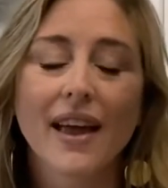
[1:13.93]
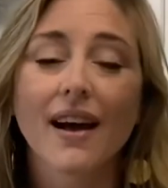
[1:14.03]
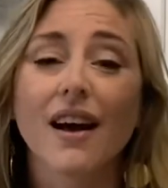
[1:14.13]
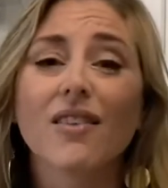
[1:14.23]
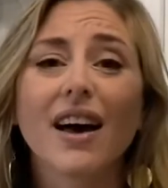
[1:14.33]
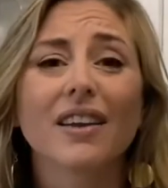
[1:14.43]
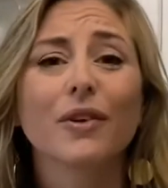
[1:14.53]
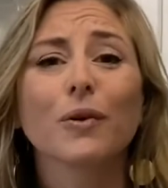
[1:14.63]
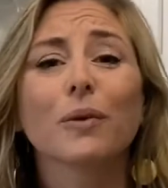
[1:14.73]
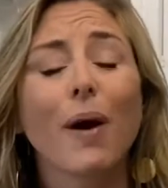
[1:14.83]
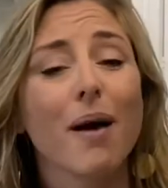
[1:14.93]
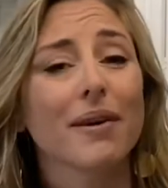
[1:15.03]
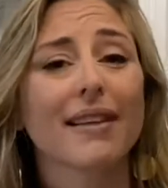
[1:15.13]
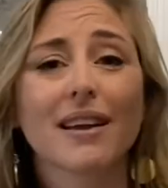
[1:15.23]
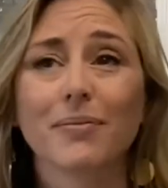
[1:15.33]
A lot of you are probably
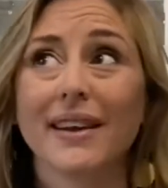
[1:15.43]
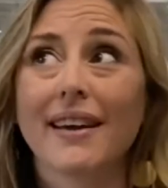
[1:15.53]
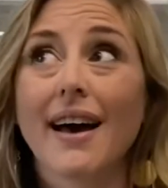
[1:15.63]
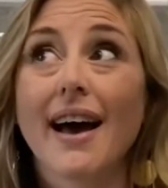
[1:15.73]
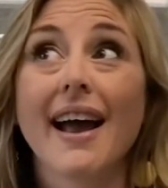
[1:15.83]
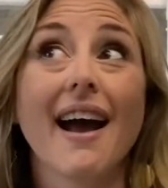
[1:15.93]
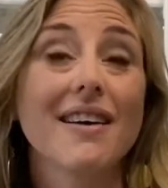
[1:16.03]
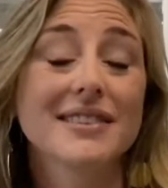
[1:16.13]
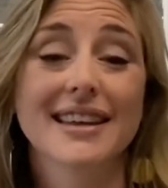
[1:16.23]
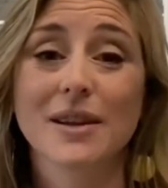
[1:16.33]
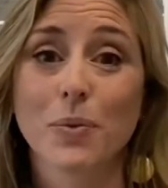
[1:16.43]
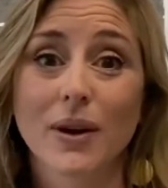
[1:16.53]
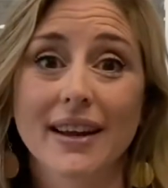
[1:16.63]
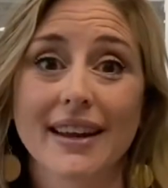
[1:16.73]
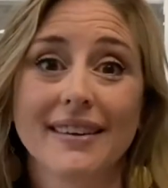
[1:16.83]
like me. I have to keep
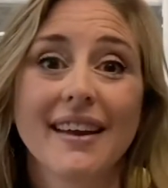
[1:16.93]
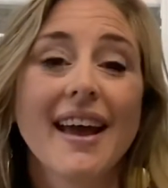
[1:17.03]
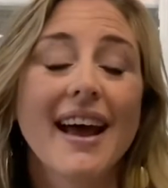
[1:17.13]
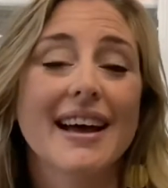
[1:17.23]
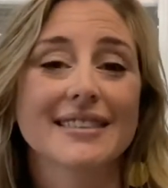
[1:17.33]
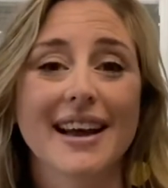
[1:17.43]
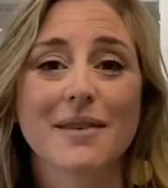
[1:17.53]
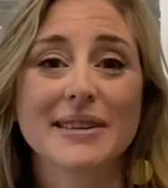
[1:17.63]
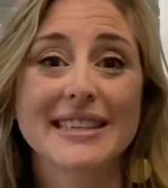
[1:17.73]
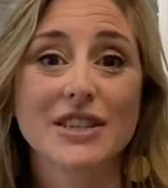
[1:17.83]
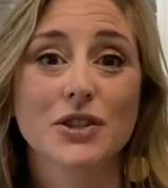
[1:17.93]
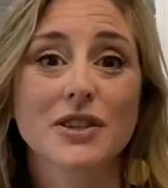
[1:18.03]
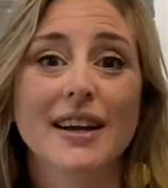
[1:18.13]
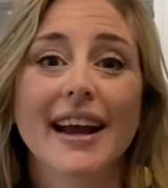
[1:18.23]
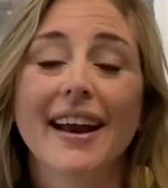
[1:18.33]
working as I am a
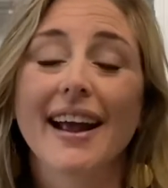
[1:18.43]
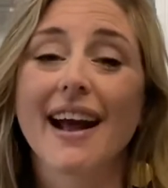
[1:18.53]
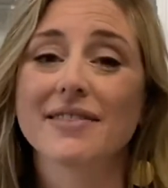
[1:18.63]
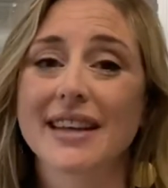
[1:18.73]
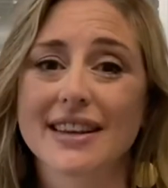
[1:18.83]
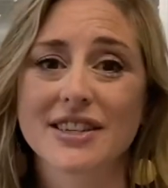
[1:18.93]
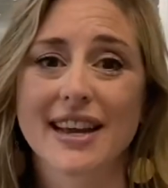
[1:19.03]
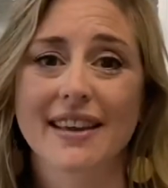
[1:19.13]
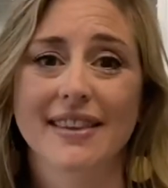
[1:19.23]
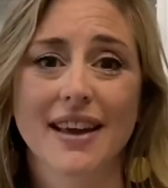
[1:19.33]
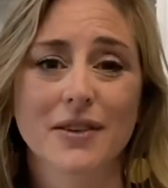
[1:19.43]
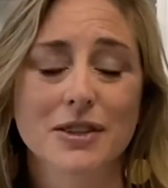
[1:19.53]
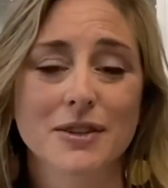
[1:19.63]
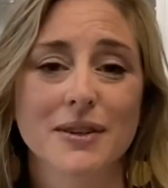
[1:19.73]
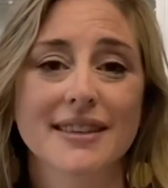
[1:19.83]
teacher and I have to educate the other
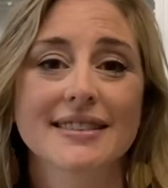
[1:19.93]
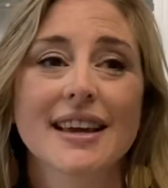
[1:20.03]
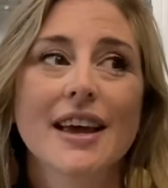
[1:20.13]
students.